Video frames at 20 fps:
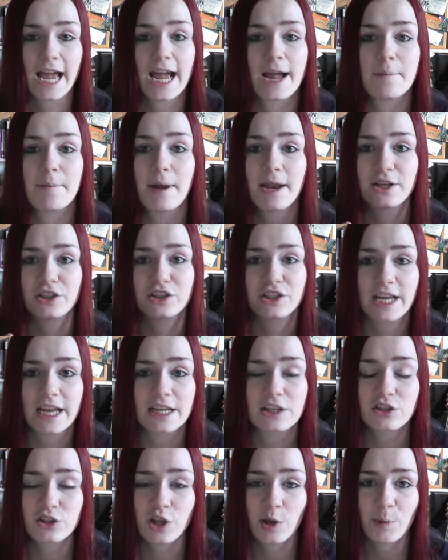I managed to
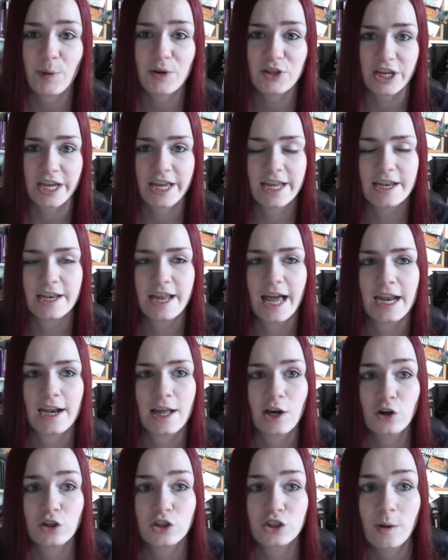get so much in and
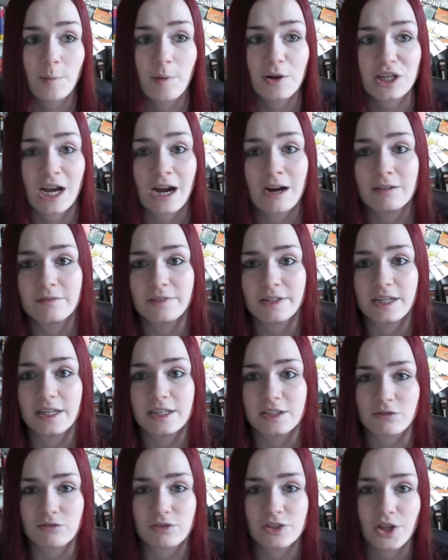I got so much out of it
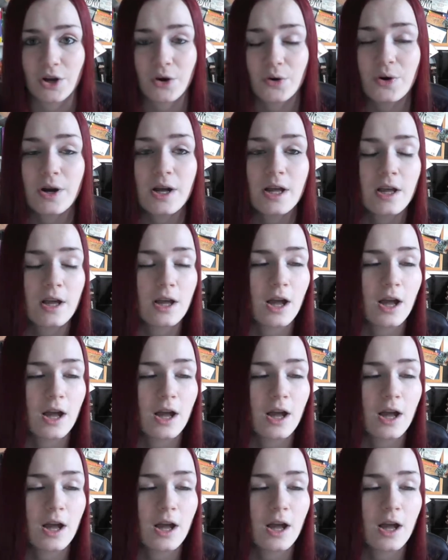as a result.